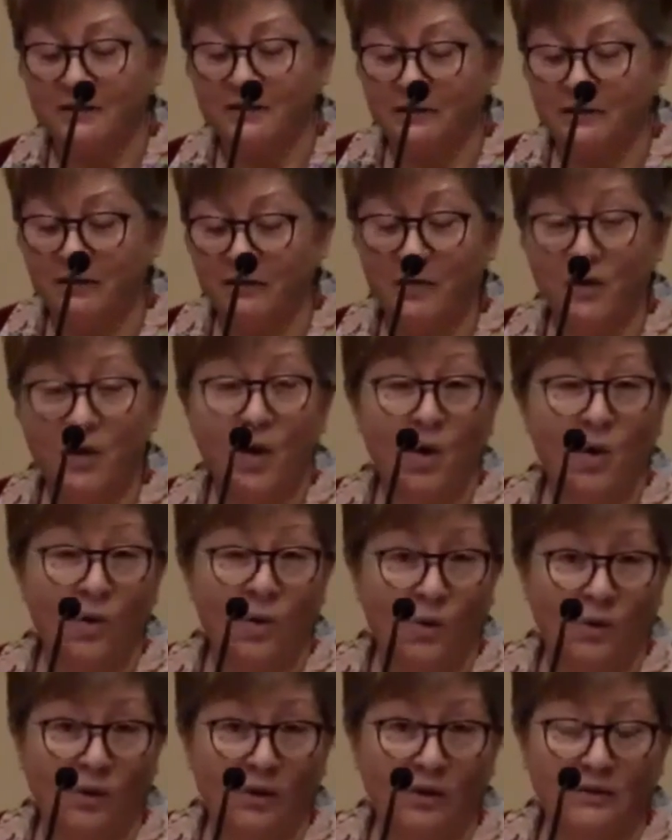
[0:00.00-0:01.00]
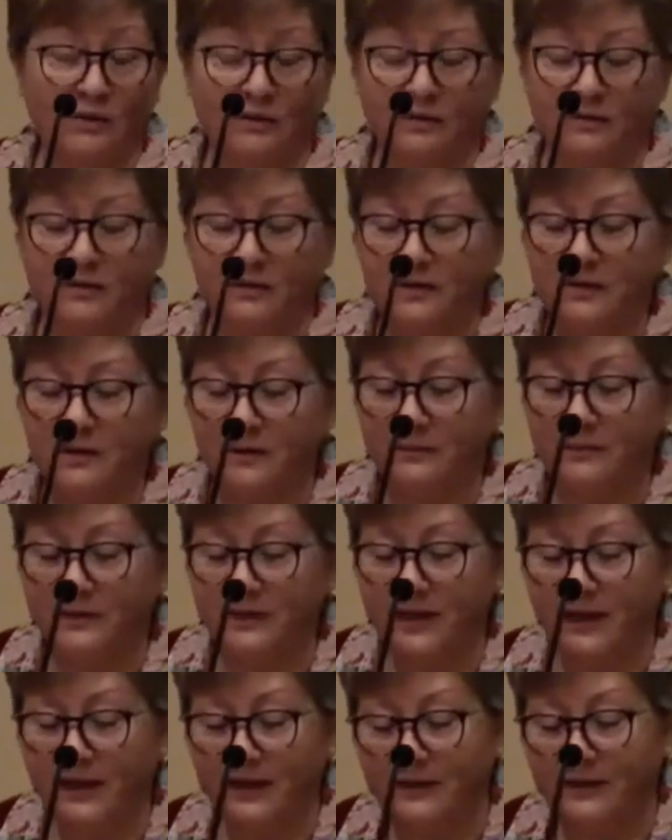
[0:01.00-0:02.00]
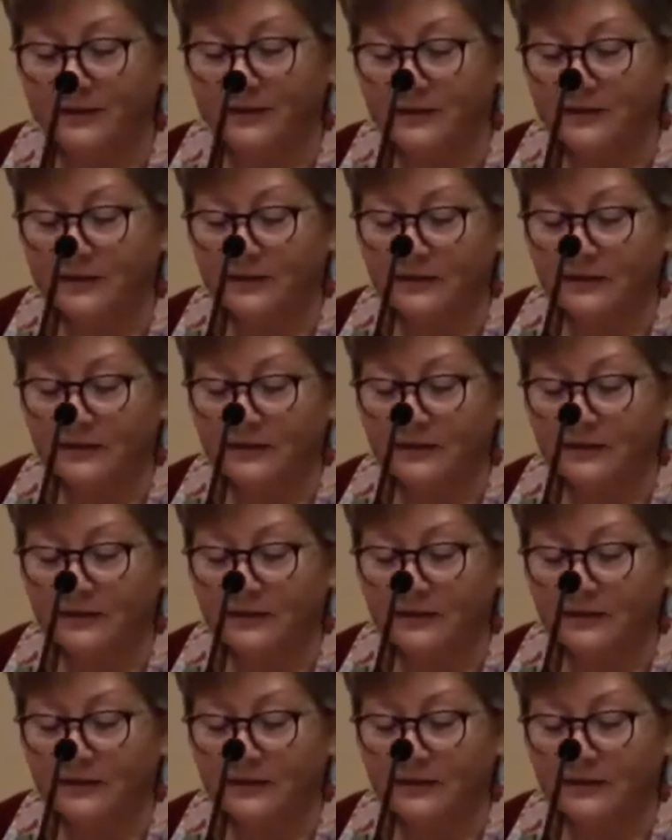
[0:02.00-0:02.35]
of the whole some days.